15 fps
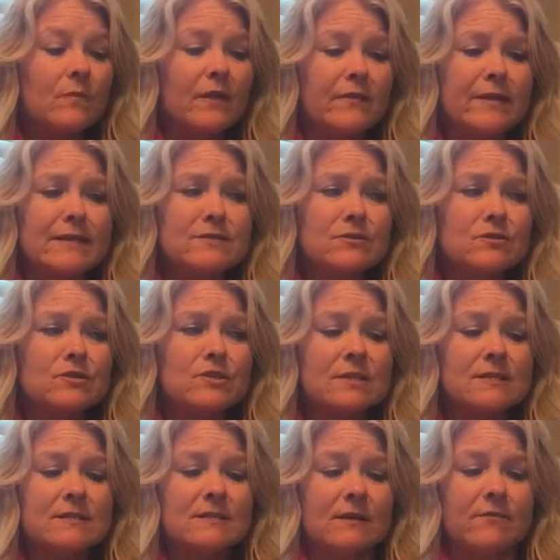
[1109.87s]
these are
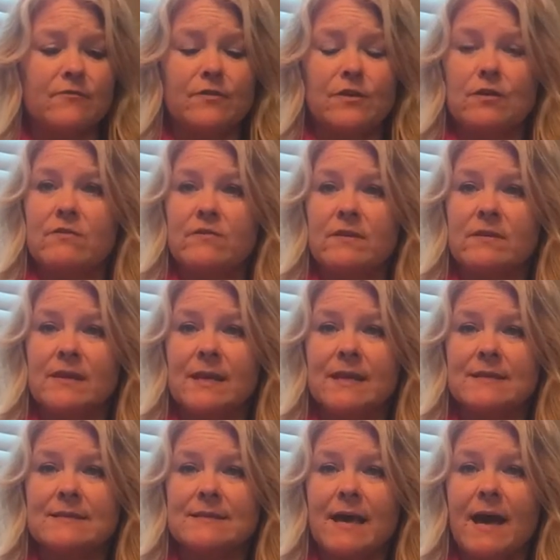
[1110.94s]
just a few of the
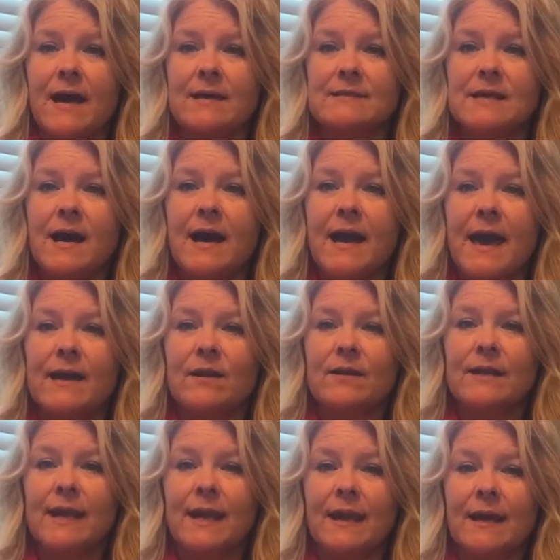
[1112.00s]
things that I had
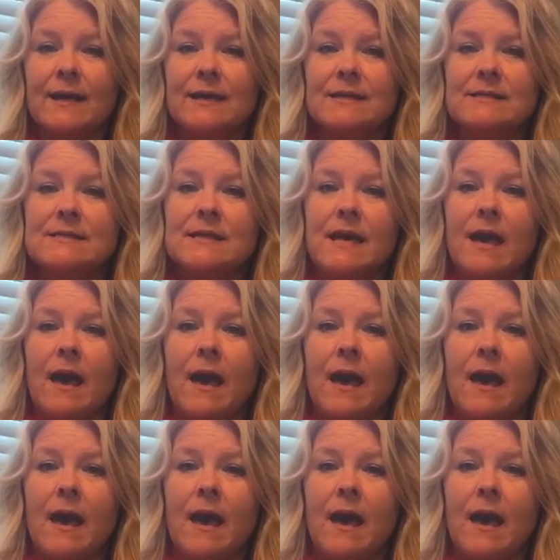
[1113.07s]
on hand.